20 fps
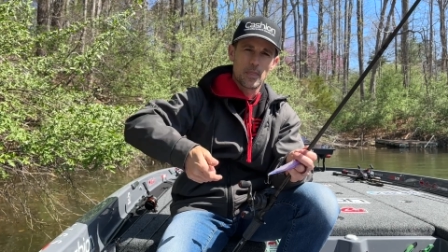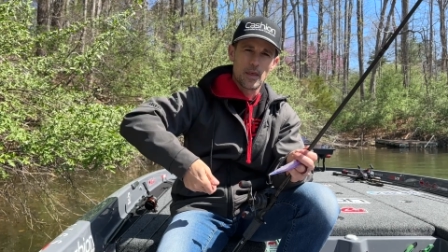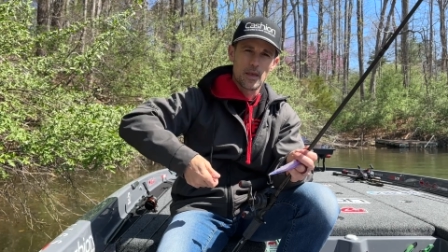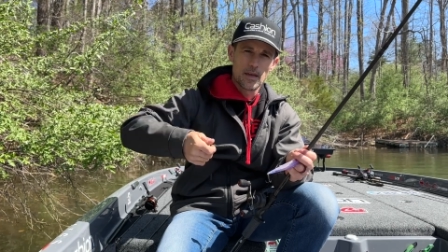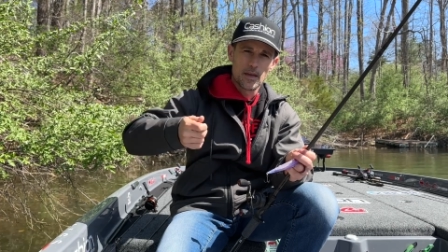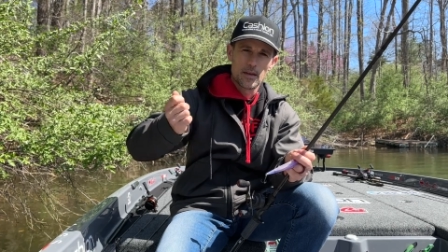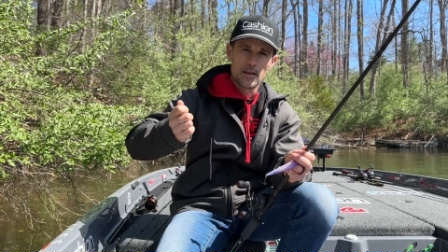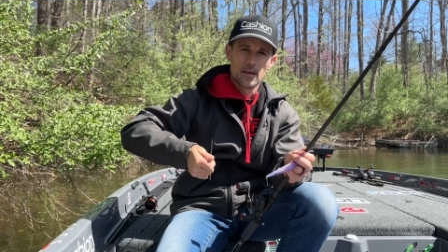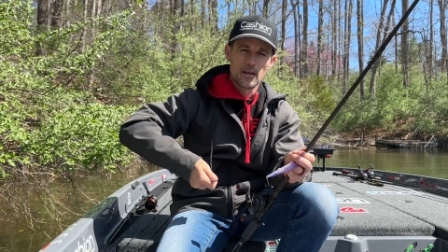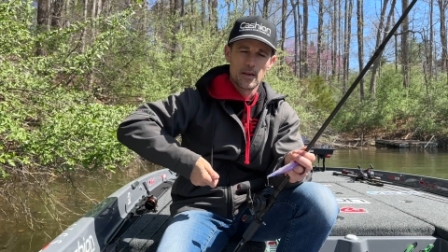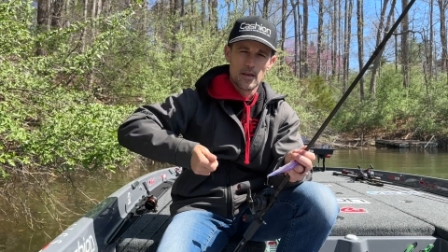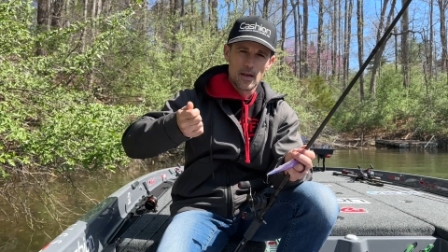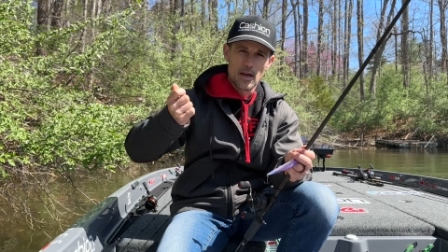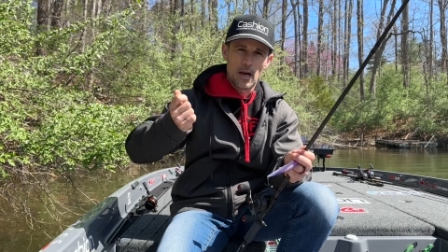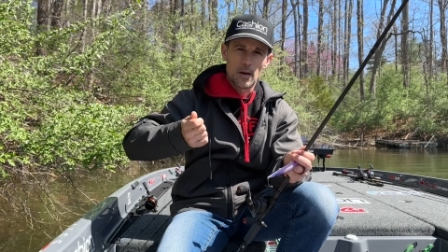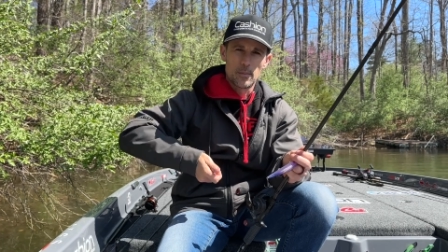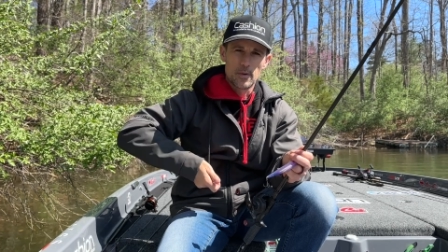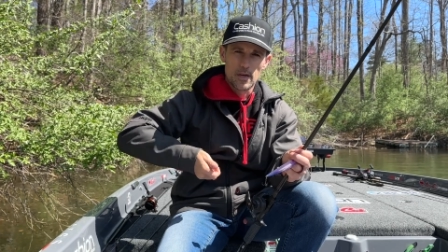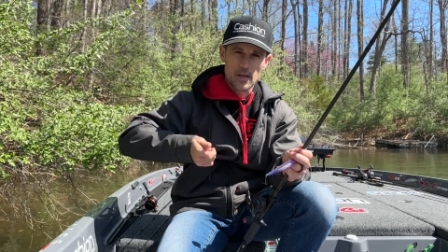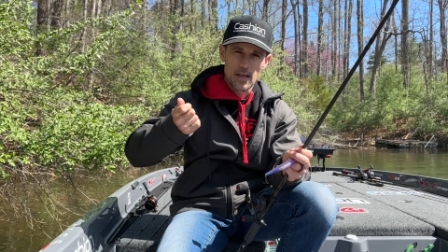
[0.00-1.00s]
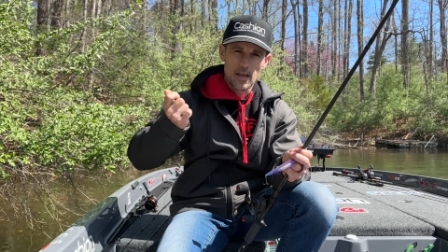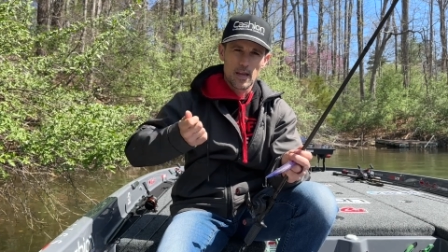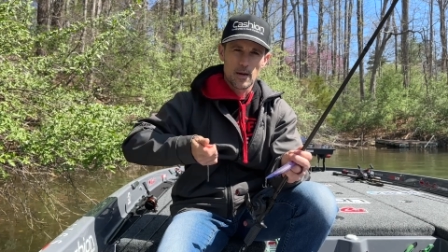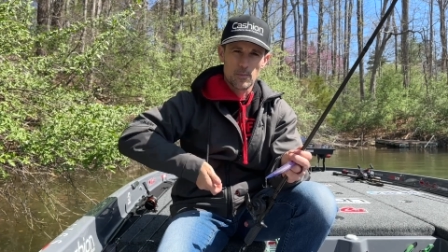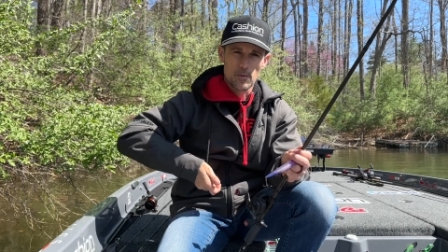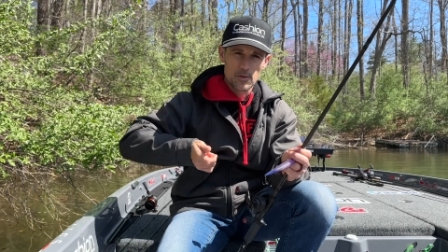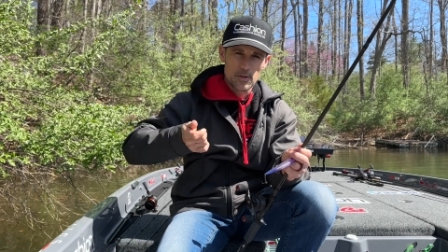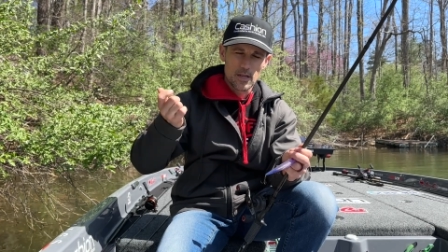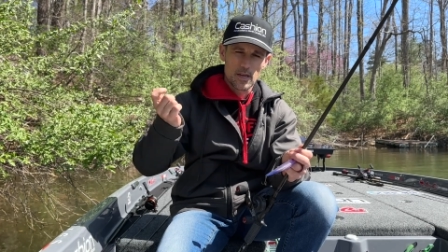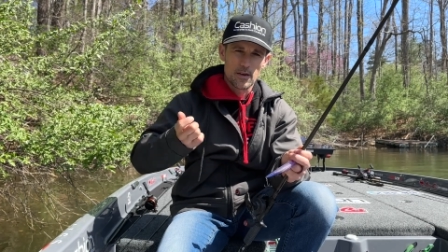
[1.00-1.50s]
and I'm gonna
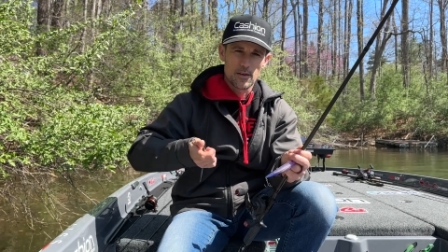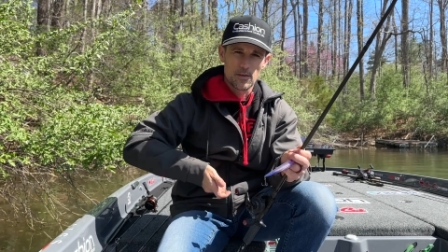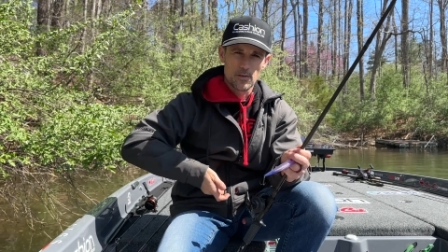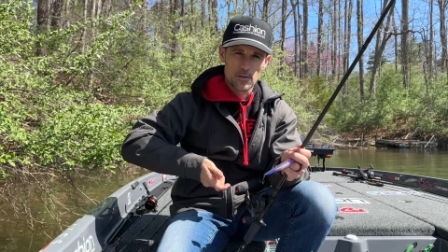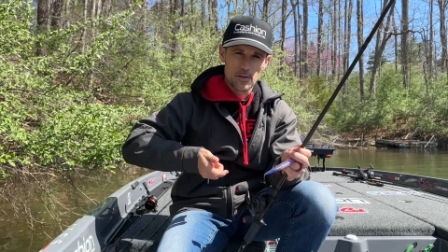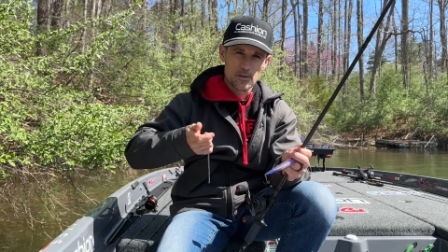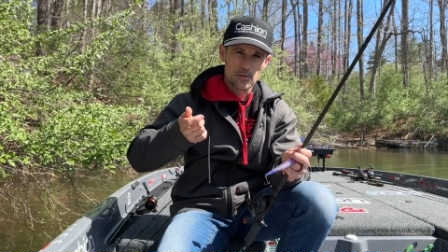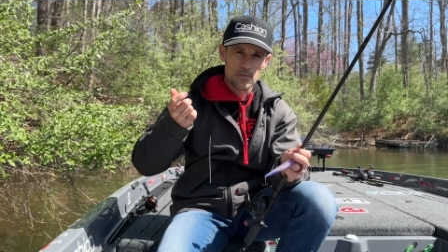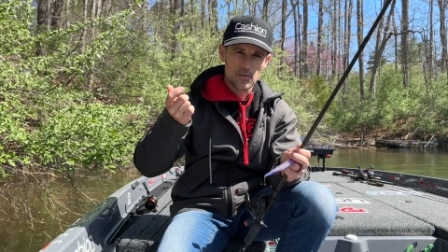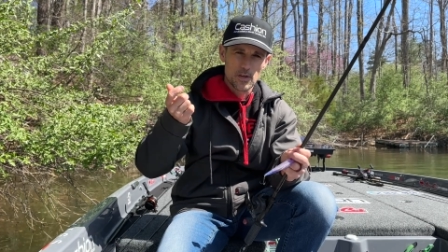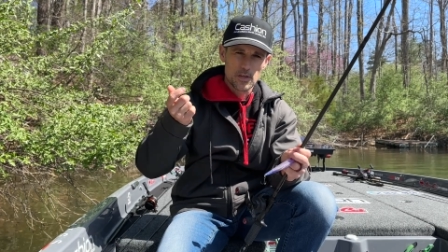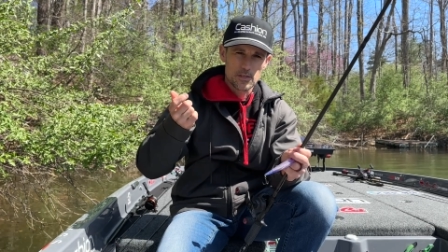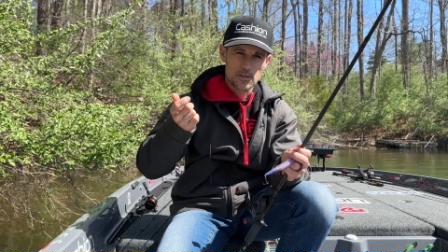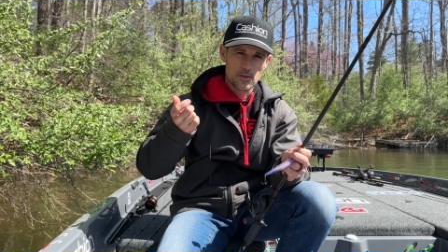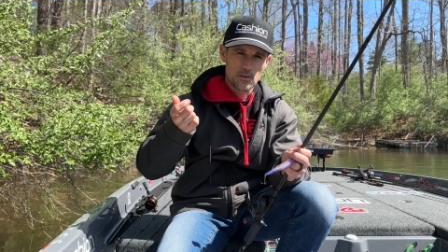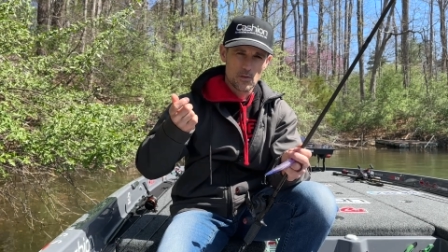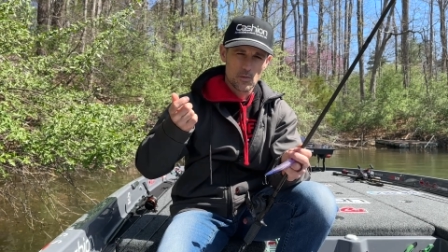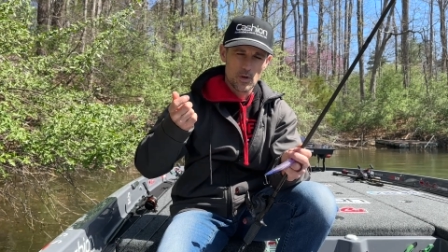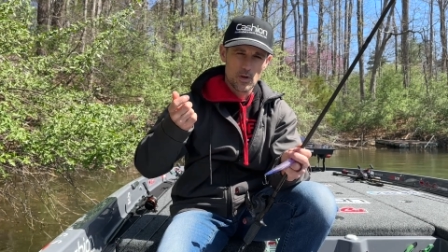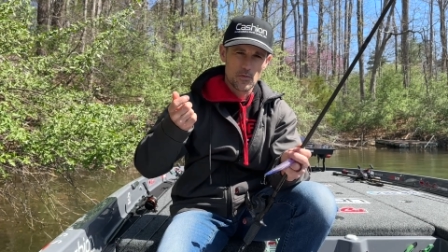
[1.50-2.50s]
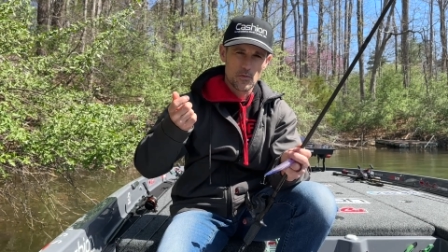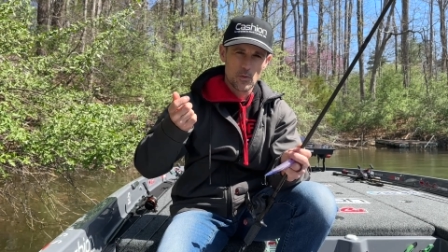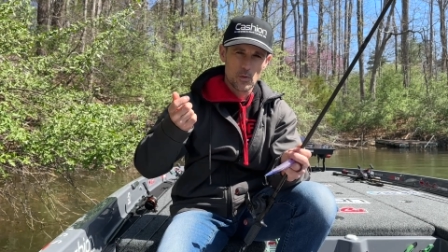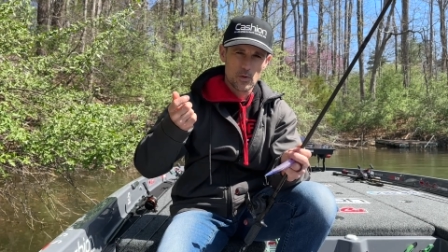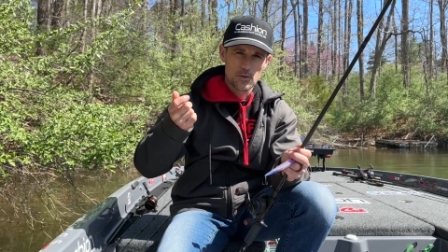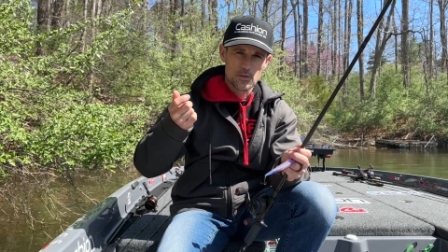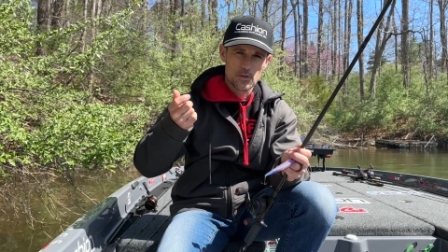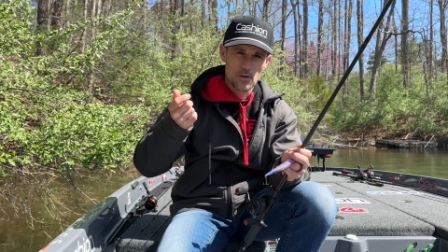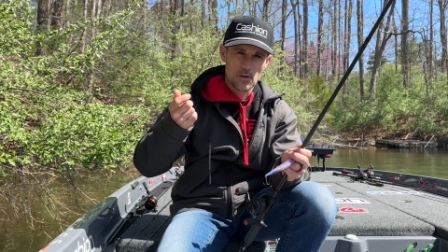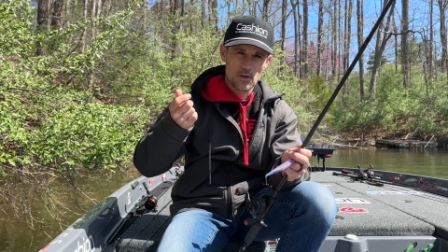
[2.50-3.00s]
hammer down on those fish 3 or
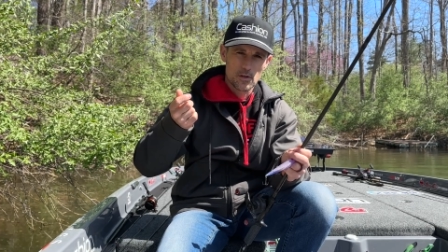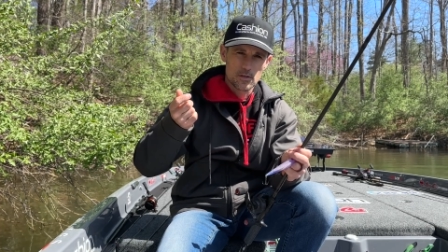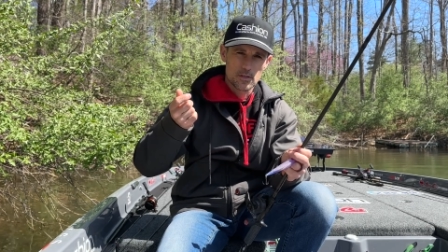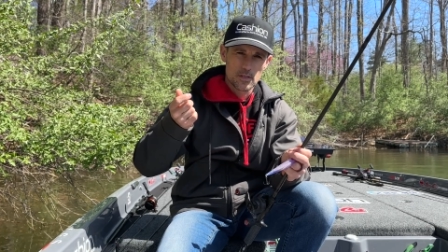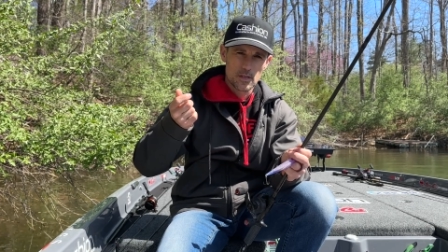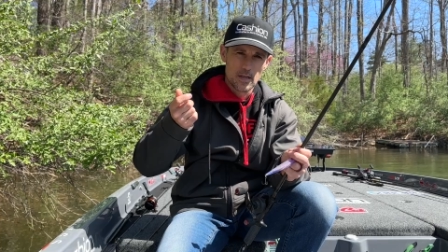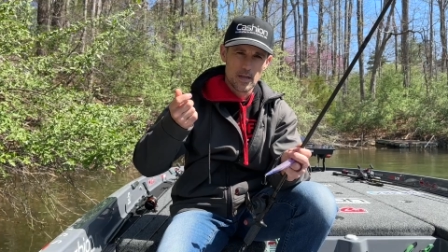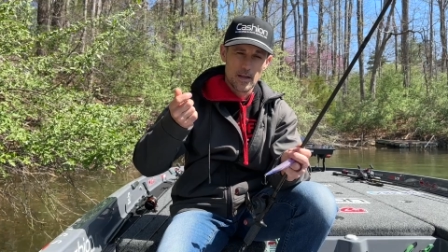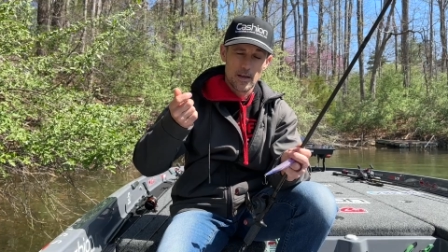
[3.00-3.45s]
4 jerks.